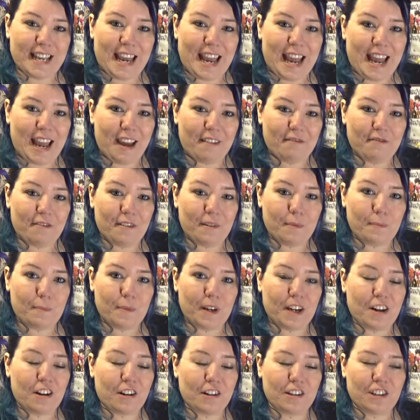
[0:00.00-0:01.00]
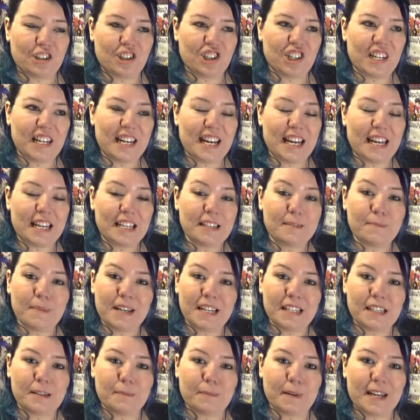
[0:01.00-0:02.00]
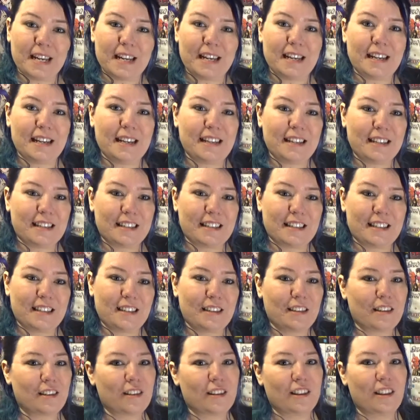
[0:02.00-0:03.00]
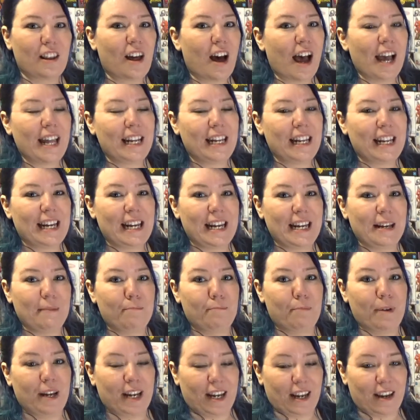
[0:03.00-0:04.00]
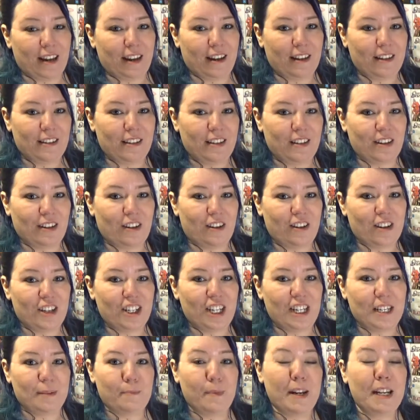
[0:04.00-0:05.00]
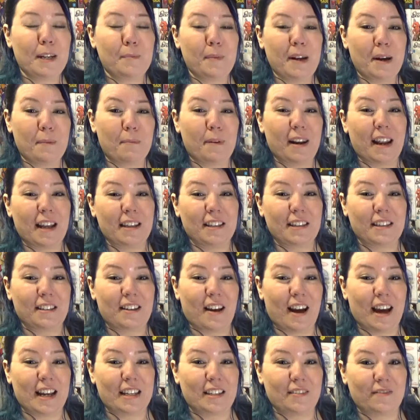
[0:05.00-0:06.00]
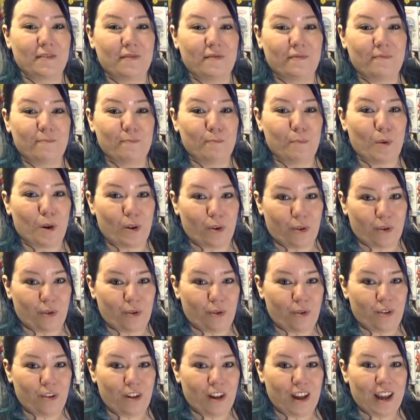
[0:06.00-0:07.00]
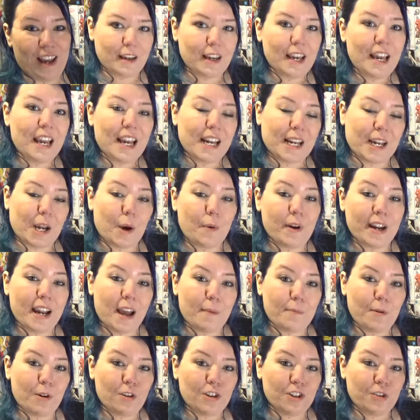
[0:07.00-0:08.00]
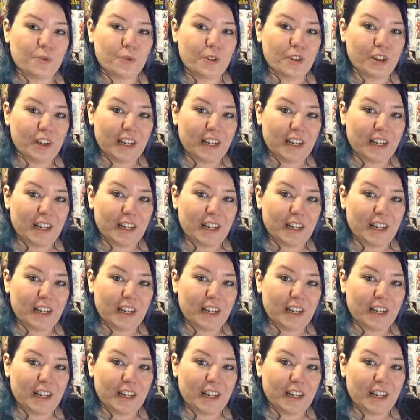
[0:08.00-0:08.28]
have, because she is meant to be slightly bigger, you know, she's meant to be a plus size model. Going up onto her